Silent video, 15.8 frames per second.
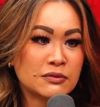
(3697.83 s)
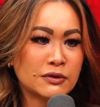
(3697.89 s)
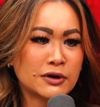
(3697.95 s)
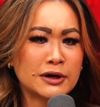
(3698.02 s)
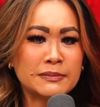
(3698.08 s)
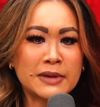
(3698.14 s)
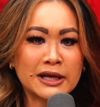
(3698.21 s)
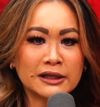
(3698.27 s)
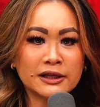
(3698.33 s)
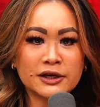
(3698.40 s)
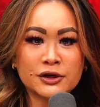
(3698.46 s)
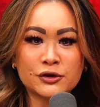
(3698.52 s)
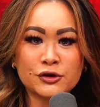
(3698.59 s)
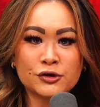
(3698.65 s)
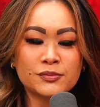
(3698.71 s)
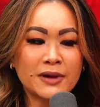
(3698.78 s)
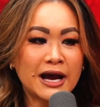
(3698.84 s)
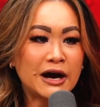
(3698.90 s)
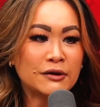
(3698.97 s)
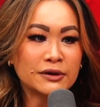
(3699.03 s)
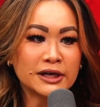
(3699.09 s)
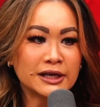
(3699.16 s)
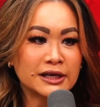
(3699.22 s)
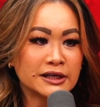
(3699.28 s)
We're going to make like a group
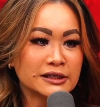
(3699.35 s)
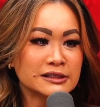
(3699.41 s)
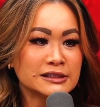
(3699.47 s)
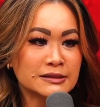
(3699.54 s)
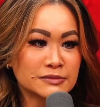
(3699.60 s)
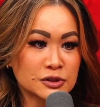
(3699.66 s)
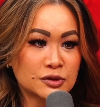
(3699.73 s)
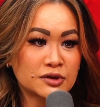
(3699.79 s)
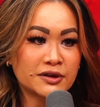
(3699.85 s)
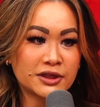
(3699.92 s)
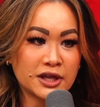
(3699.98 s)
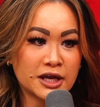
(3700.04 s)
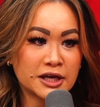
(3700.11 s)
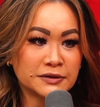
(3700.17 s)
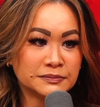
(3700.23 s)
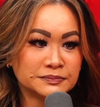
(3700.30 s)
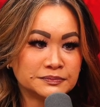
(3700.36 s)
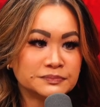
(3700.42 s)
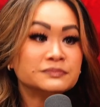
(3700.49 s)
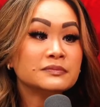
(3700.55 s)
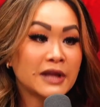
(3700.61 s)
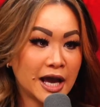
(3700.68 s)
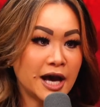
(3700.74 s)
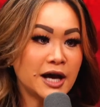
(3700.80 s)
outing, some sort of thing. Yeah?